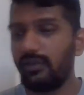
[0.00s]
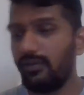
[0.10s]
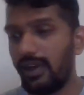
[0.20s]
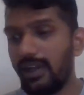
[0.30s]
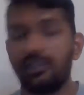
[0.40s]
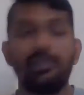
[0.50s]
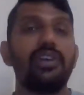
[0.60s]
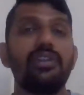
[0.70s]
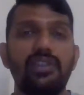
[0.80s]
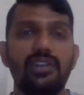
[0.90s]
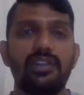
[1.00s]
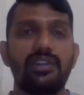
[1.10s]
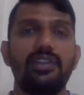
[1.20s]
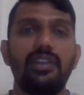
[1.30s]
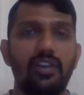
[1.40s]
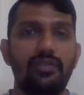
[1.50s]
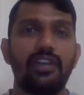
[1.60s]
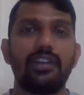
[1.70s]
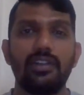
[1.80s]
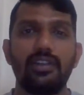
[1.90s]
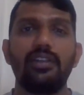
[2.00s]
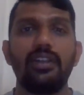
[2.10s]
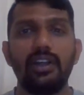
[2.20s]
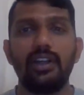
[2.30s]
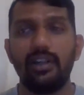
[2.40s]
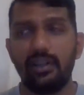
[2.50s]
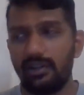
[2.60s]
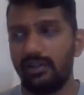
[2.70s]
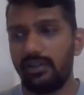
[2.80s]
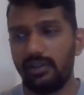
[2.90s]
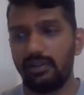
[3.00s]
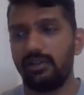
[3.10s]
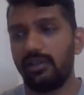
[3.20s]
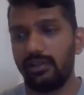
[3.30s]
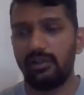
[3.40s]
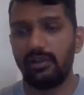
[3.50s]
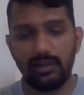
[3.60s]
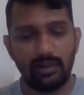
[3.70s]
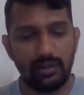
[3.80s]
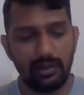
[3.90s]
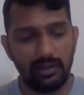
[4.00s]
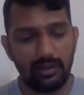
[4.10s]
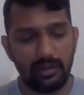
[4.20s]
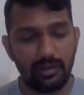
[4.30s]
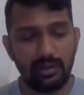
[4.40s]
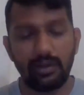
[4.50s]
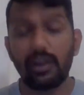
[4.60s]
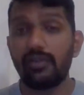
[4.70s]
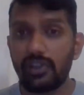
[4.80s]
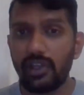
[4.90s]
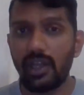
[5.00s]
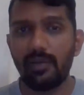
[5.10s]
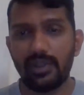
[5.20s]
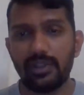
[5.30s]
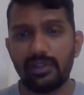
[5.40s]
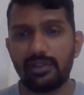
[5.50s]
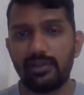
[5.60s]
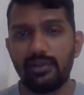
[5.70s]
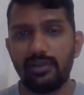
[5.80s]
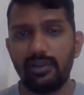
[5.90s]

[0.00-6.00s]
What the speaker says: where the purchase or where the um, conversion happens,